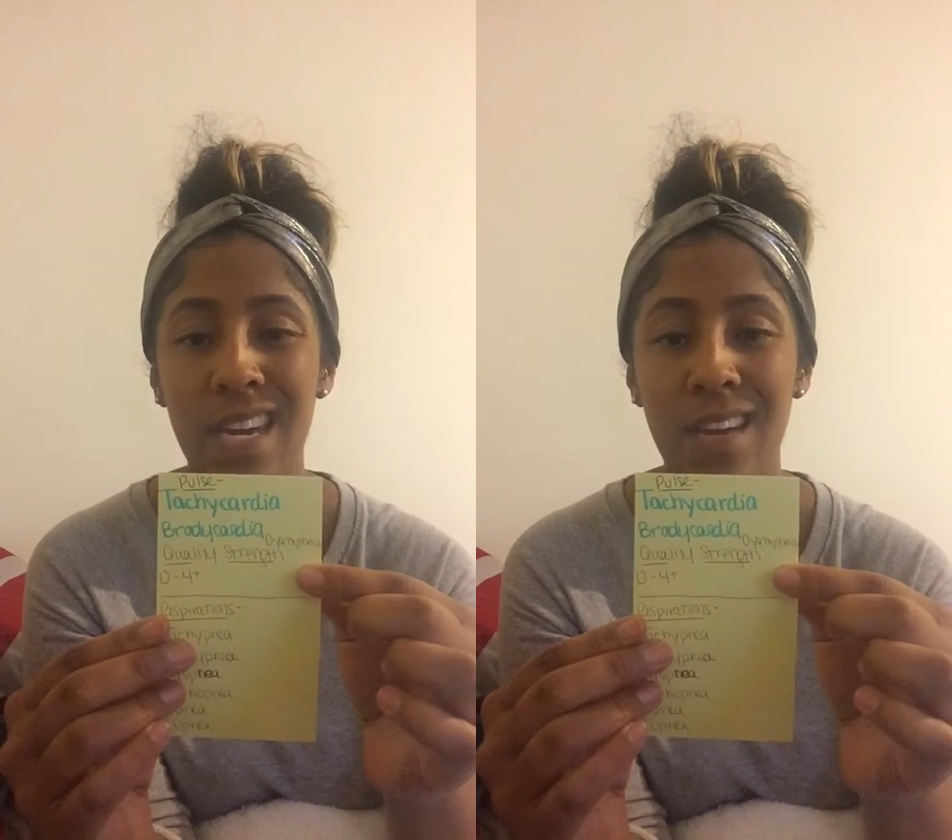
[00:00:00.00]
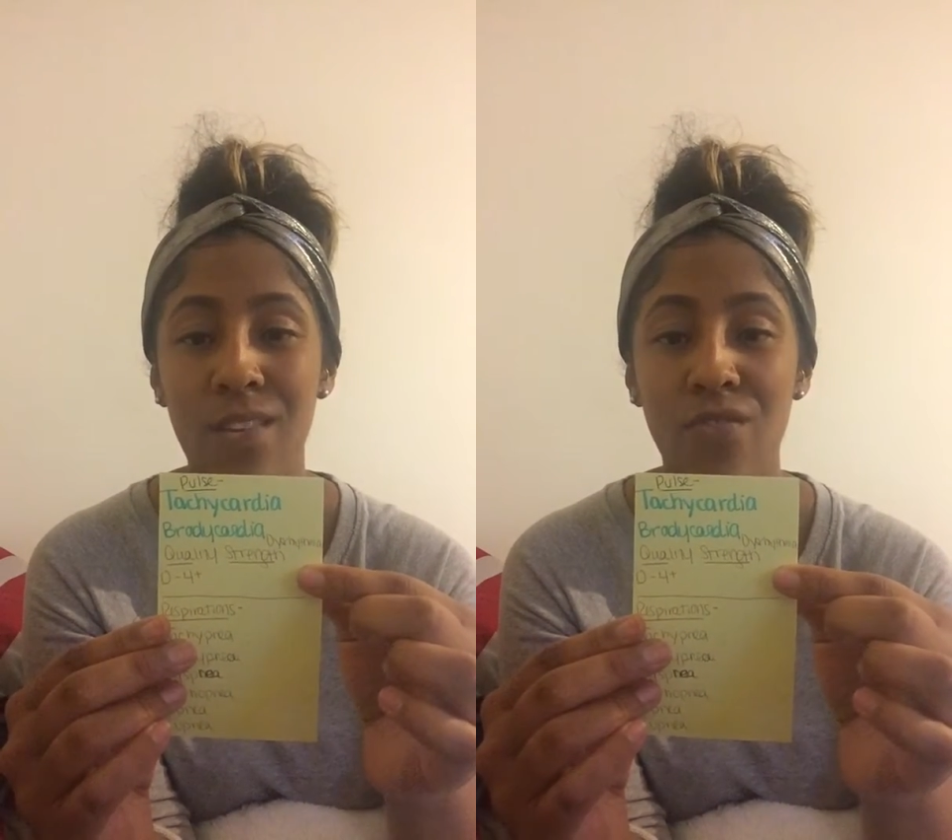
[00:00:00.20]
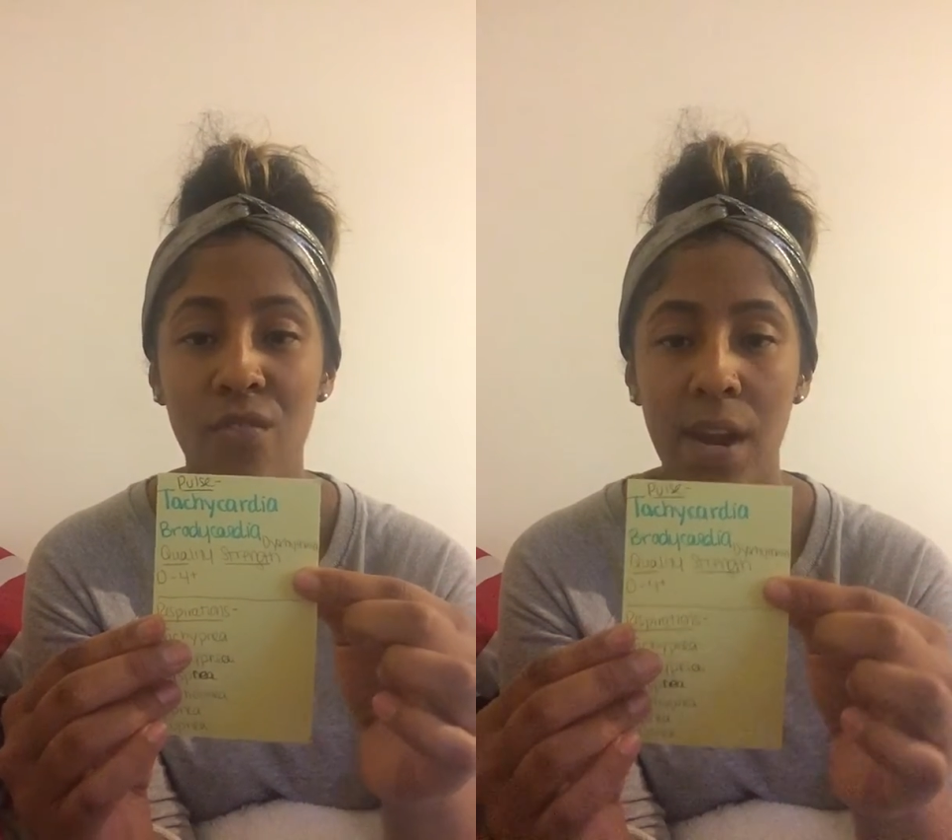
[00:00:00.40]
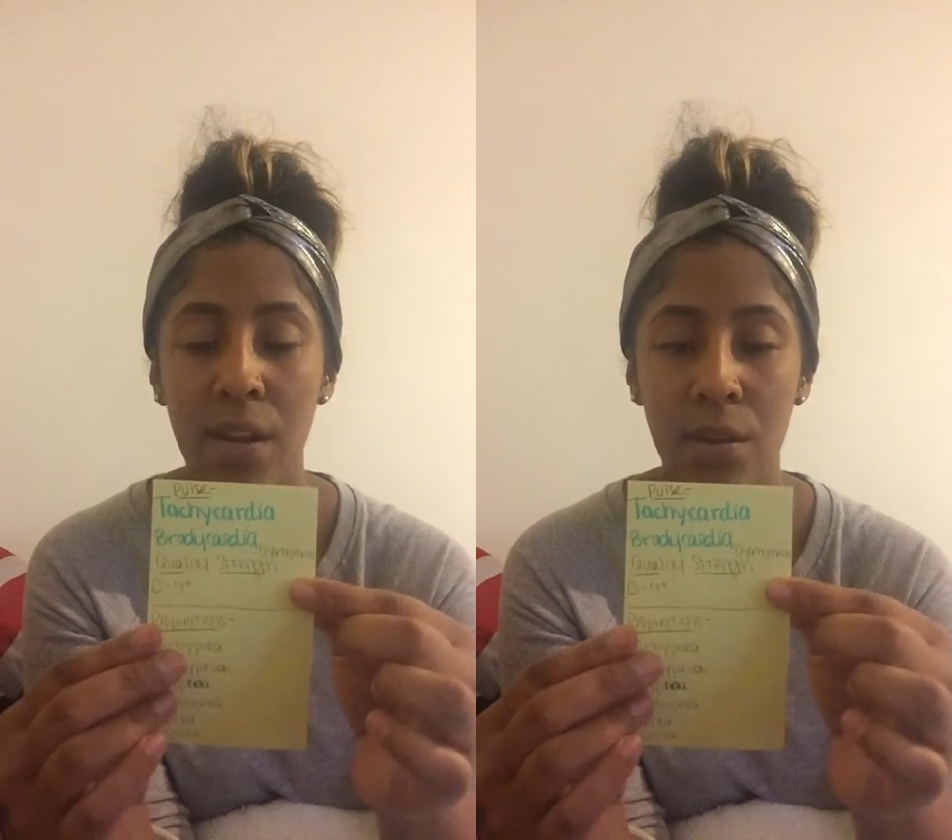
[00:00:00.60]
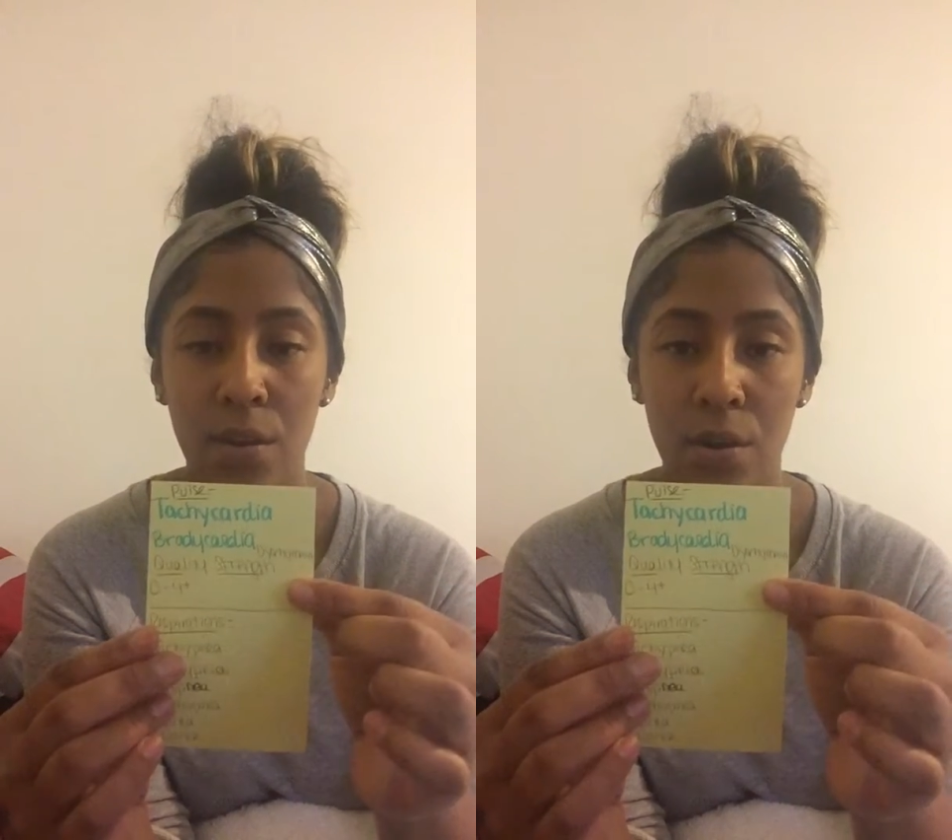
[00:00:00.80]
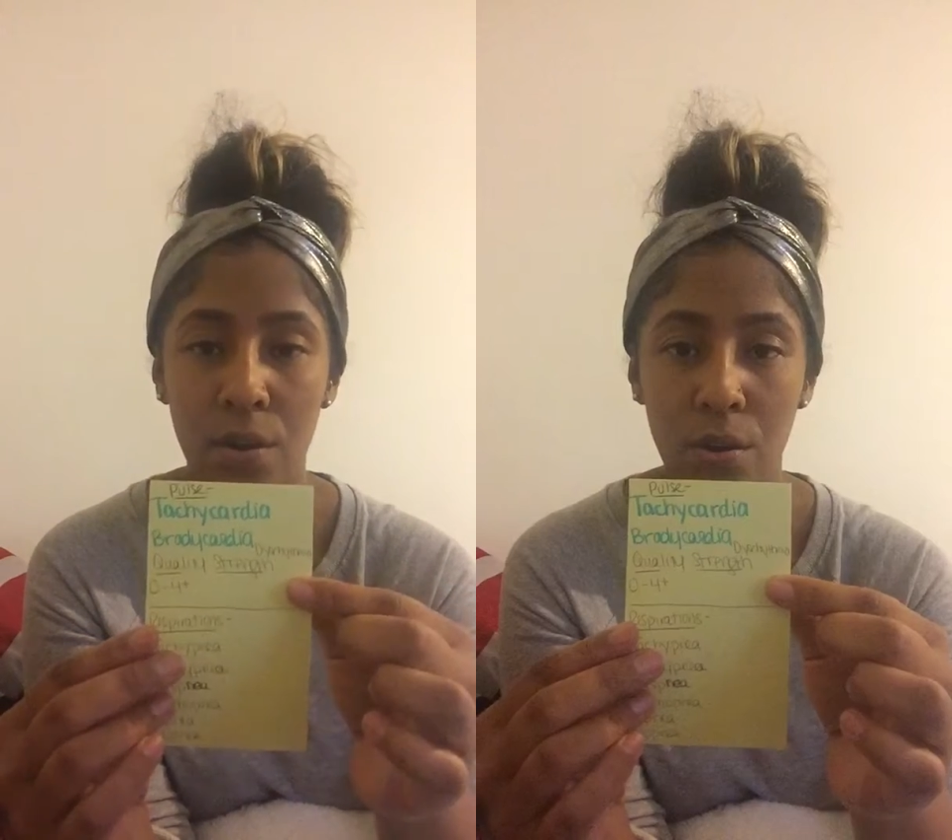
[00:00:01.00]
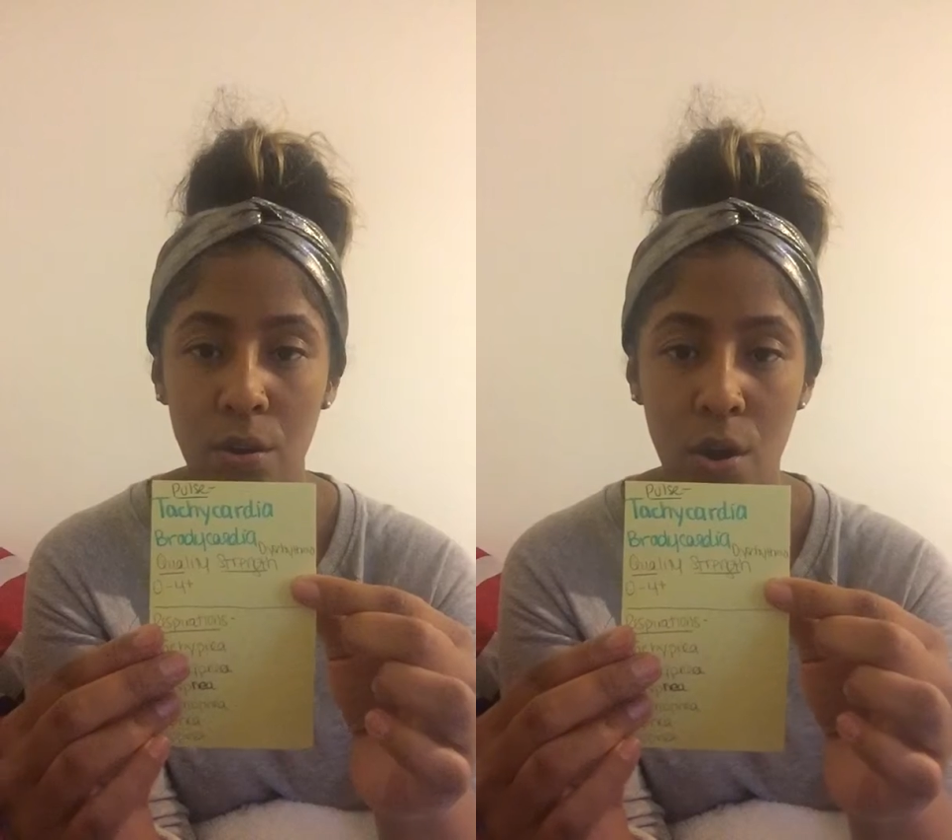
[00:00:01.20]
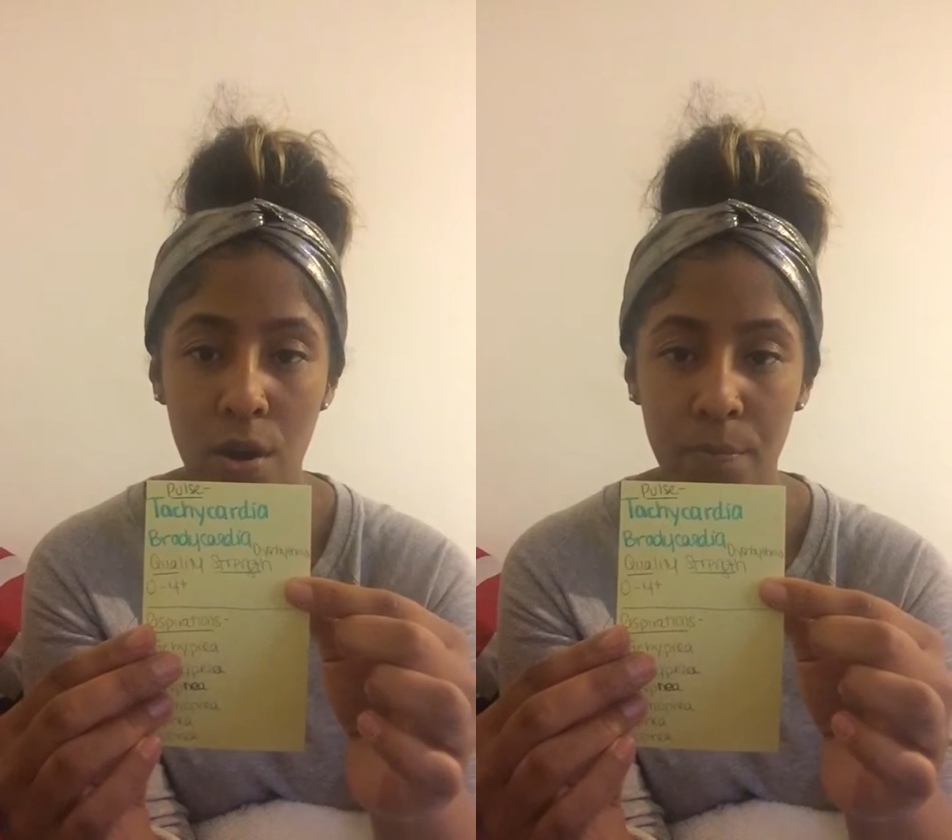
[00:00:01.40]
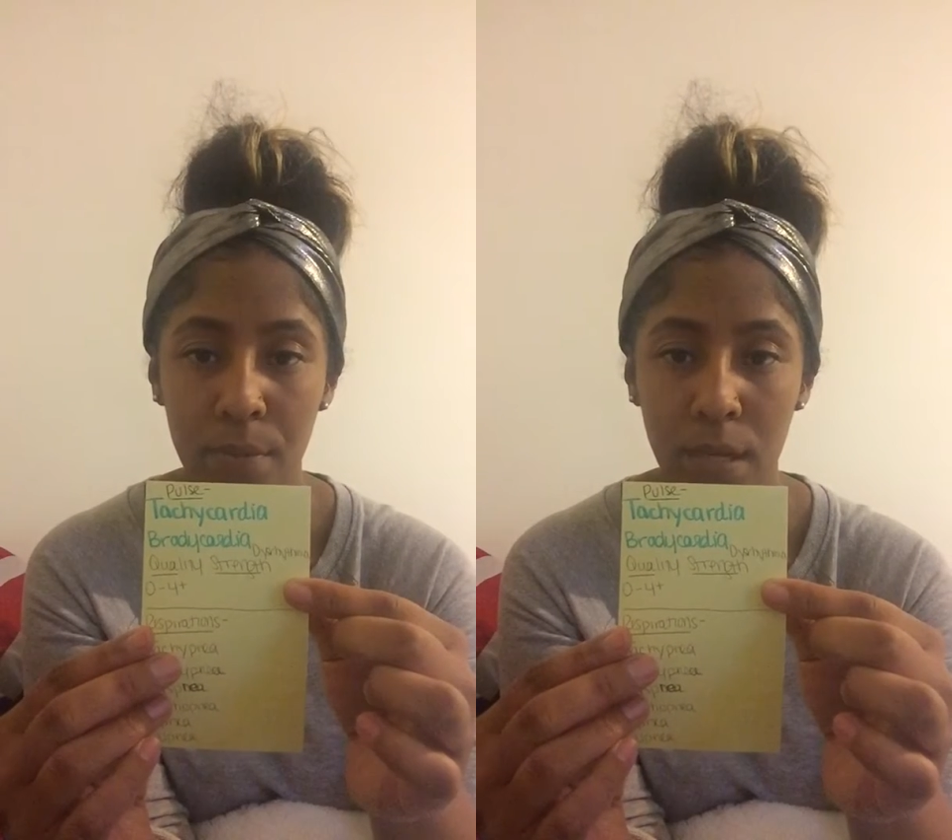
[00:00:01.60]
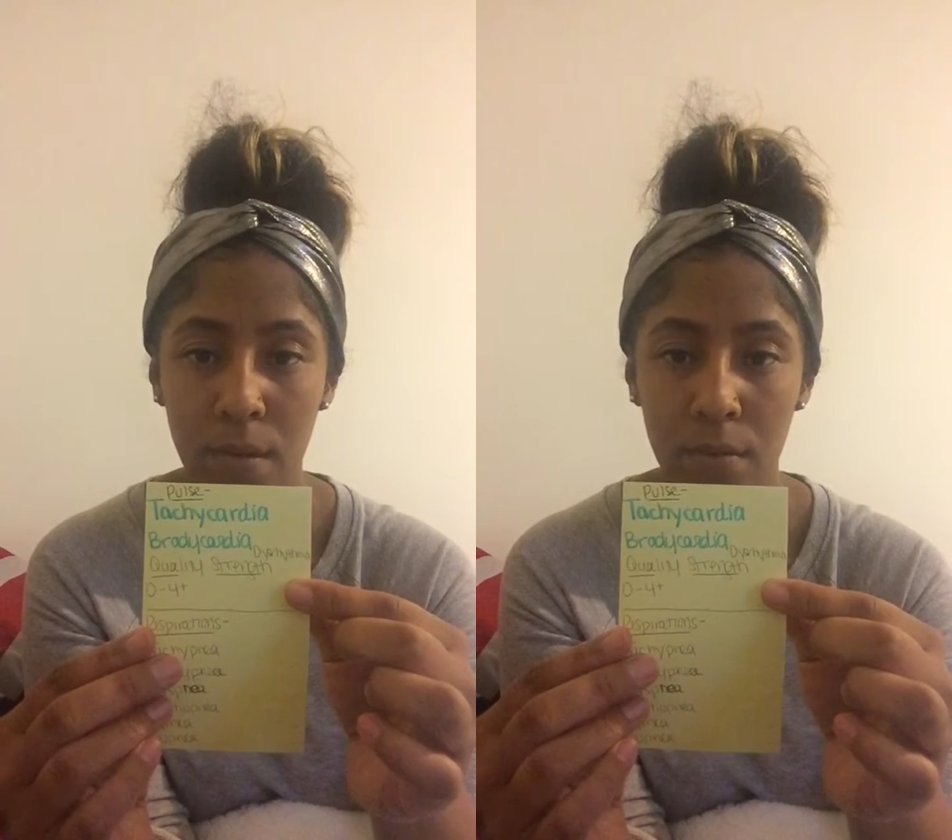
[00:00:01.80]
irregular
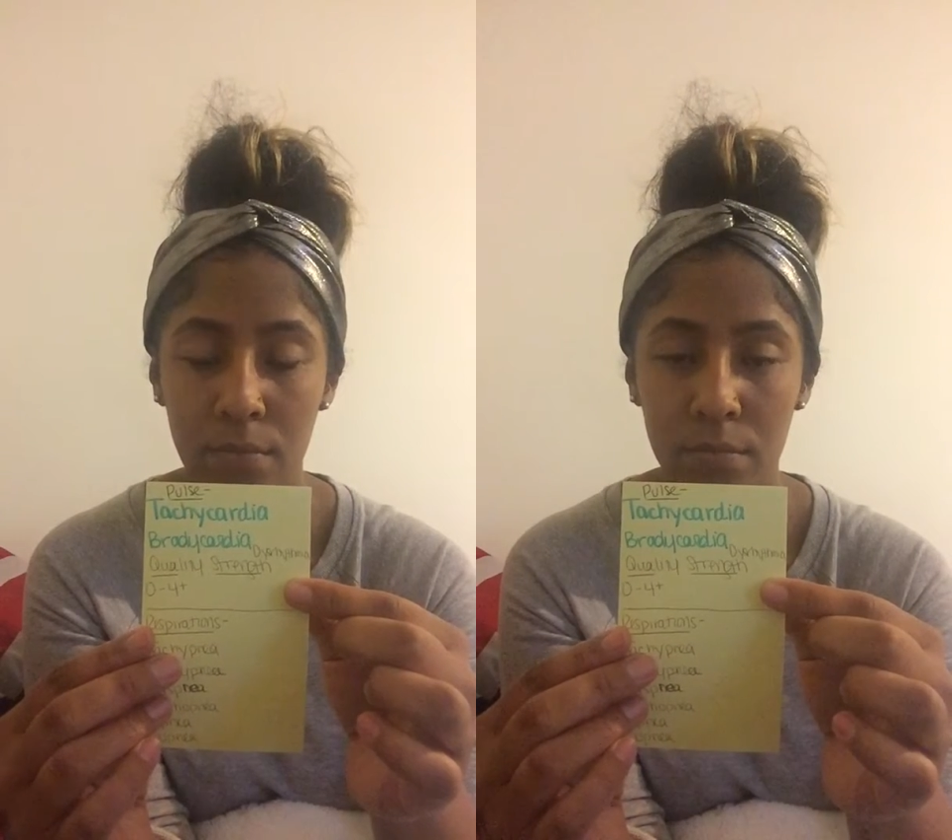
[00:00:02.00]
heartbeat.